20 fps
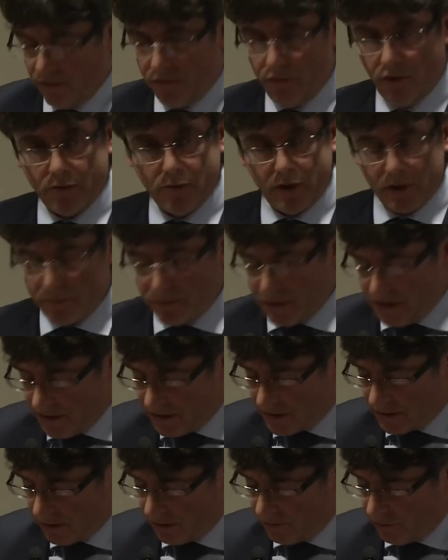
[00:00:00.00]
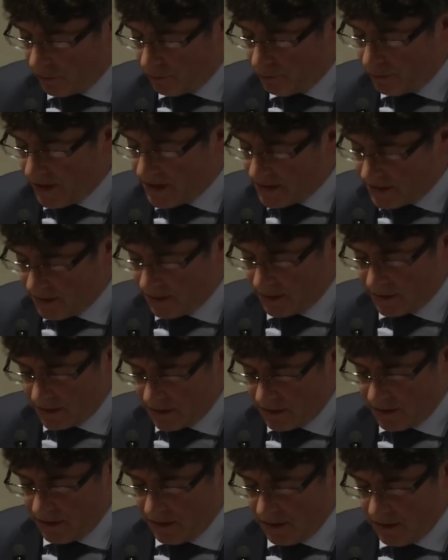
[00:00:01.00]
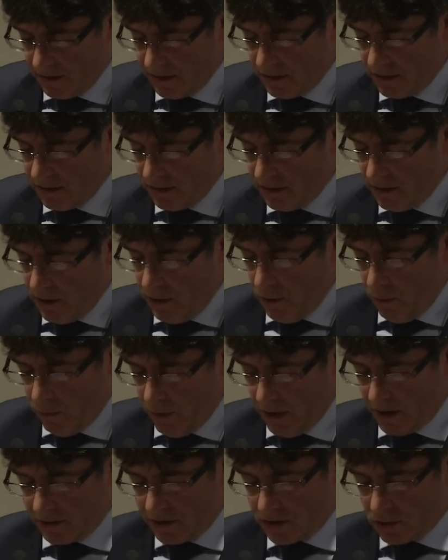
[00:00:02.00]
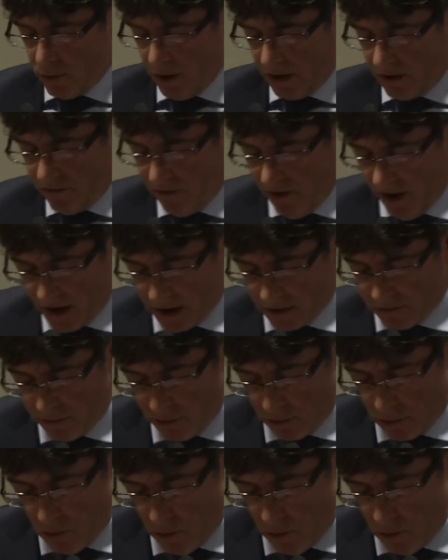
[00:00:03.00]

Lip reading: the former Minister for Presidency, were disqualified for